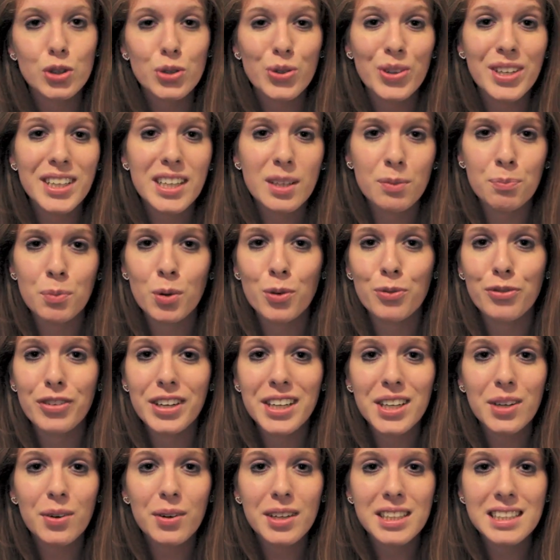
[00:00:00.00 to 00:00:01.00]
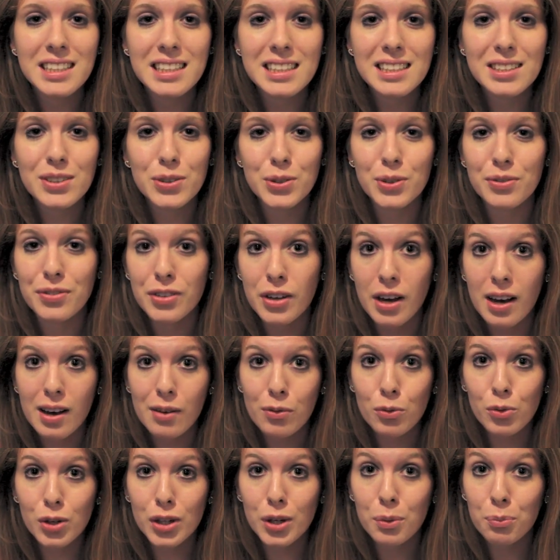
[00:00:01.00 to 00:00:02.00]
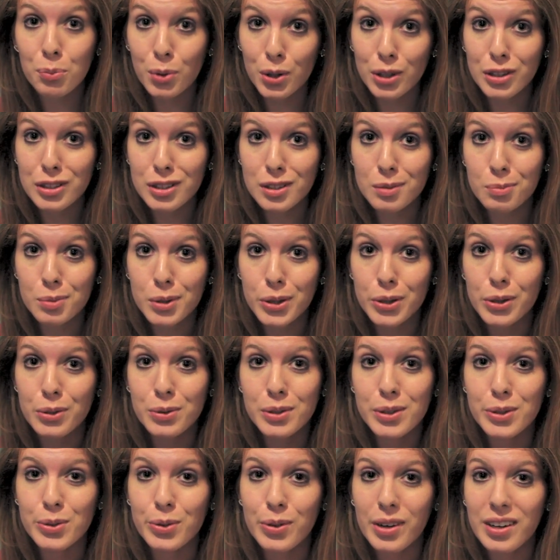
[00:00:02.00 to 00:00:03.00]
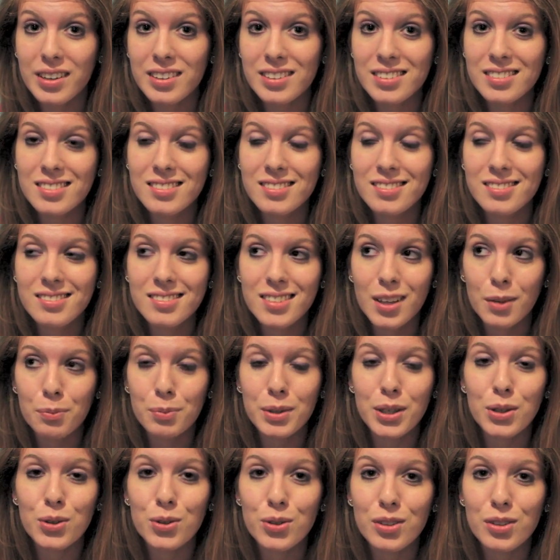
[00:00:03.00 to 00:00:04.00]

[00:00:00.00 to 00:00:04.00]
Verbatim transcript: Also, I need more video ideas, so if you have one, post it below as well. That'd be